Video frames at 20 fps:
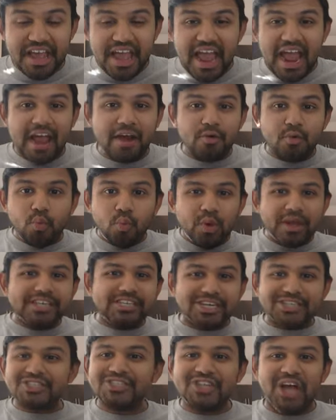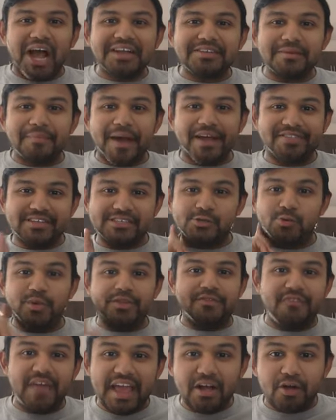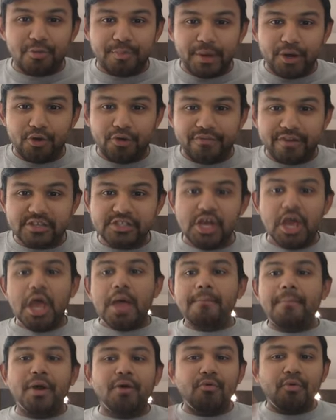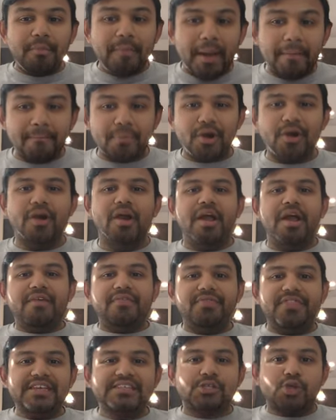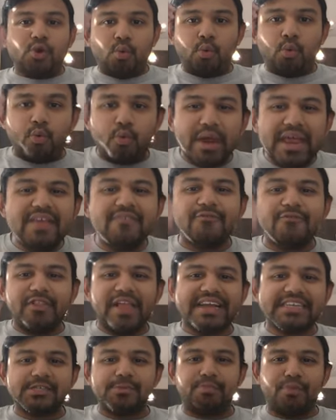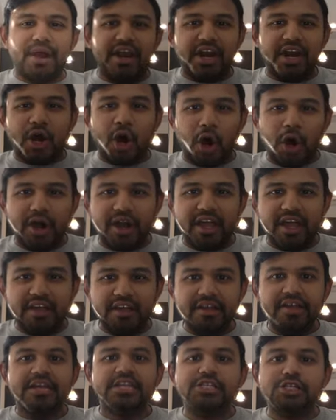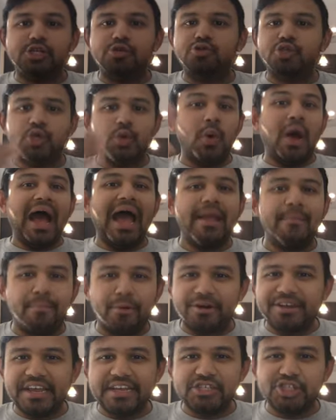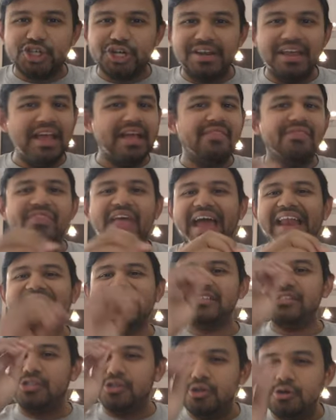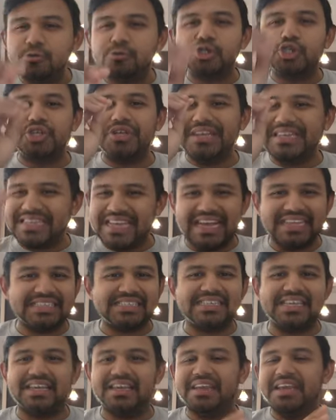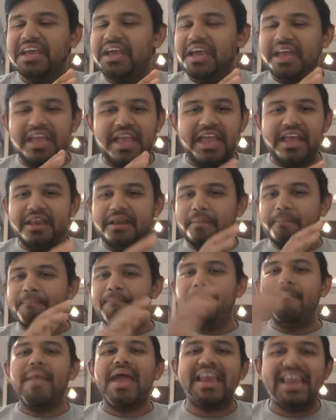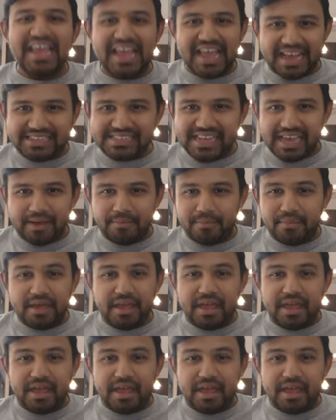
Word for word: And we just talked about this with vagal maneuvers, but remember this reflex bradycardia due to hypertension, that is usually tested in many exam,